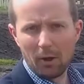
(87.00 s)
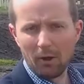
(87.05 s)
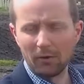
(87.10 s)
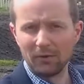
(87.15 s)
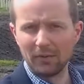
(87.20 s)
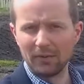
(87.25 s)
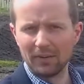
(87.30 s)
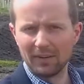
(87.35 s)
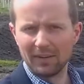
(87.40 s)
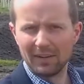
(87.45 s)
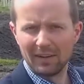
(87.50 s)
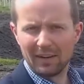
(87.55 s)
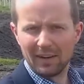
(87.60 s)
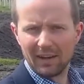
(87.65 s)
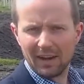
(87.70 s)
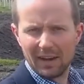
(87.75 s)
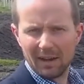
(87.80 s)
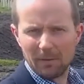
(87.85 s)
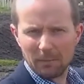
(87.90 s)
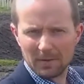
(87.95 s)
pond,
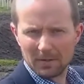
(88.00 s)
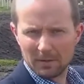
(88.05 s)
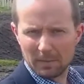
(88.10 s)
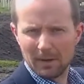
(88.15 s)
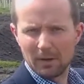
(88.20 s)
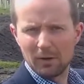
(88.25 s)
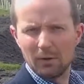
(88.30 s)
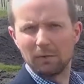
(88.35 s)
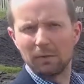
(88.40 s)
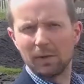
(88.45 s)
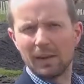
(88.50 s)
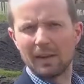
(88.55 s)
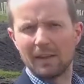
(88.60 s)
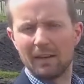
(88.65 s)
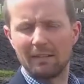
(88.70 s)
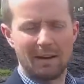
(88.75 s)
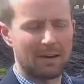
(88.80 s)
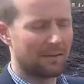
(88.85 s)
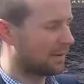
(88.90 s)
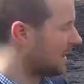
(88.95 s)
which would be lovely
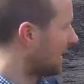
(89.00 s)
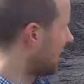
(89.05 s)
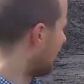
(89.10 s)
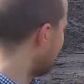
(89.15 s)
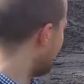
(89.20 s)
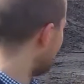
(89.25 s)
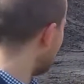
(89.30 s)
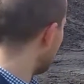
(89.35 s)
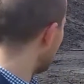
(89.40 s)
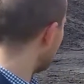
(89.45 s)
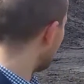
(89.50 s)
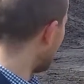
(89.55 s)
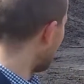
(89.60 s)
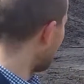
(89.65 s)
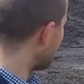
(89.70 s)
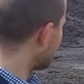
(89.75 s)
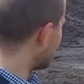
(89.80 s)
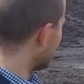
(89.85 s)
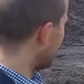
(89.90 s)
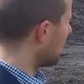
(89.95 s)
around here. But
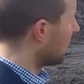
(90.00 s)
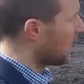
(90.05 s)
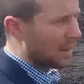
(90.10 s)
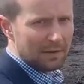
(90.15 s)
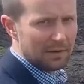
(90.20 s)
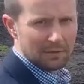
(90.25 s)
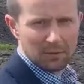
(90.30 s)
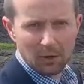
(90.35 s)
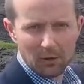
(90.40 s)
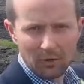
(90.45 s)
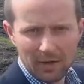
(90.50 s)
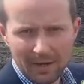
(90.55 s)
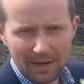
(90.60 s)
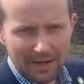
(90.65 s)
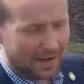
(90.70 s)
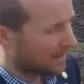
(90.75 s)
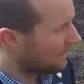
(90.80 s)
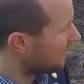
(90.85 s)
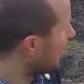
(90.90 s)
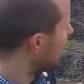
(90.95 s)
actually what they've done
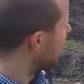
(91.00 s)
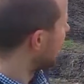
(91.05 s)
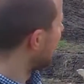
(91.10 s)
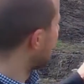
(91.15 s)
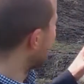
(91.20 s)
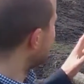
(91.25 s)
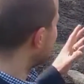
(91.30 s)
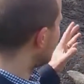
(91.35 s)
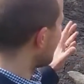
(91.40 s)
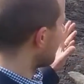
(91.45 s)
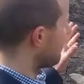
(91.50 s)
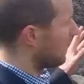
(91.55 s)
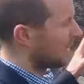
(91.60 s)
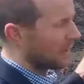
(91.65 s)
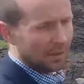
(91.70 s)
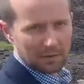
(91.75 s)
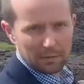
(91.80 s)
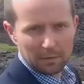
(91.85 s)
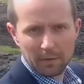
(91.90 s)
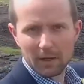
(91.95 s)
here is they've
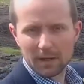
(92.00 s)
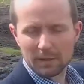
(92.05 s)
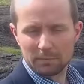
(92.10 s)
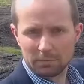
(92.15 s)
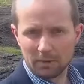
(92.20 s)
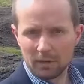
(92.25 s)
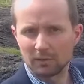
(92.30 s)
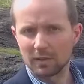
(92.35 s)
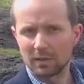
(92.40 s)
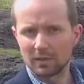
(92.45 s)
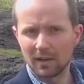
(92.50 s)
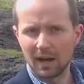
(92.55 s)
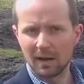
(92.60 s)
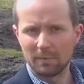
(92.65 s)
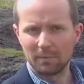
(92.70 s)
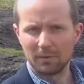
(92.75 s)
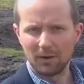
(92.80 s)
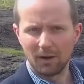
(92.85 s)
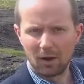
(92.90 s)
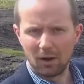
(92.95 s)
built the first prototype
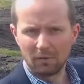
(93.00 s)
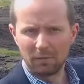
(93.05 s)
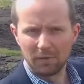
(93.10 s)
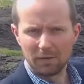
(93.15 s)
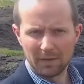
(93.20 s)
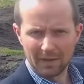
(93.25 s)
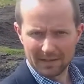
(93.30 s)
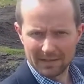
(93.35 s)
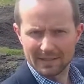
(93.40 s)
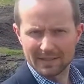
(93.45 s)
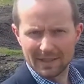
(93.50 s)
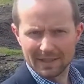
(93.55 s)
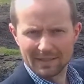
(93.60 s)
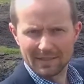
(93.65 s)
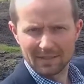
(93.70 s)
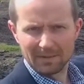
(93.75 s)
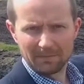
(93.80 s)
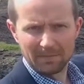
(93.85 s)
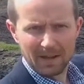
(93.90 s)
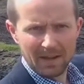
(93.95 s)
of this
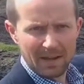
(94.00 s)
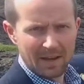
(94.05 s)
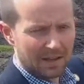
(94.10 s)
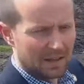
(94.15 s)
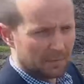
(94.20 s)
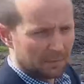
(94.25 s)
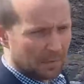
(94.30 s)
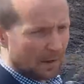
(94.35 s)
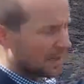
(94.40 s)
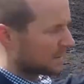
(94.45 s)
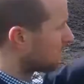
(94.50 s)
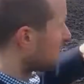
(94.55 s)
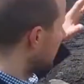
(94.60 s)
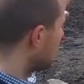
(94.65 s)
system. The first